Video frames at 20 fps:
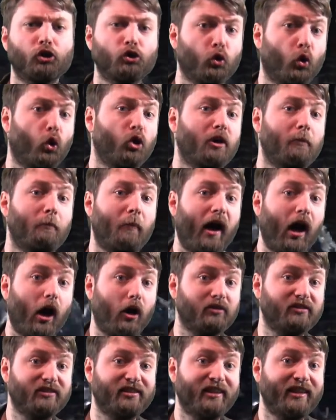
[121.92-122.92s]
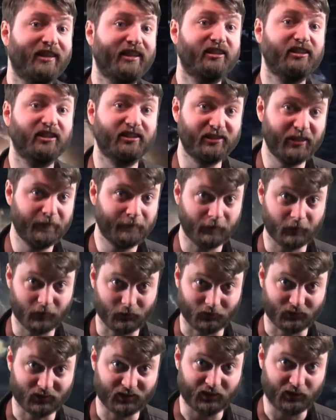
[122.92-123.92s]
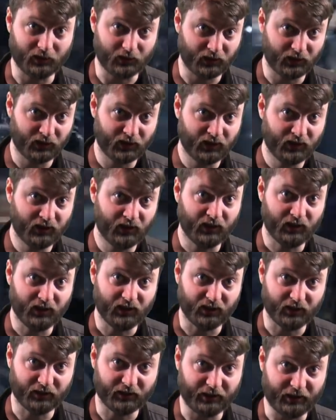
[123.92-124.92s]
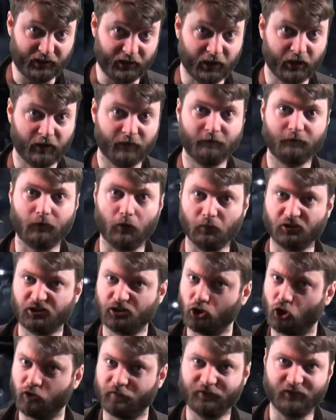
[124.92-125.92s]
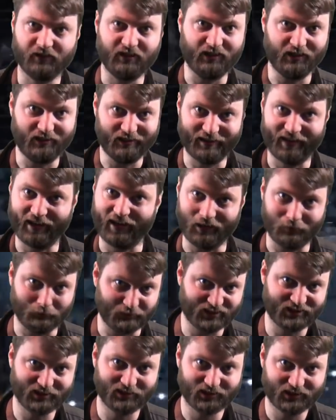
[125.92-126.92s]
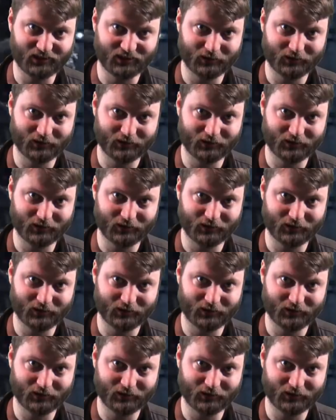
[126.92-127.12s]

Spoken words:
talk about the difficulty in the FromSoftian games.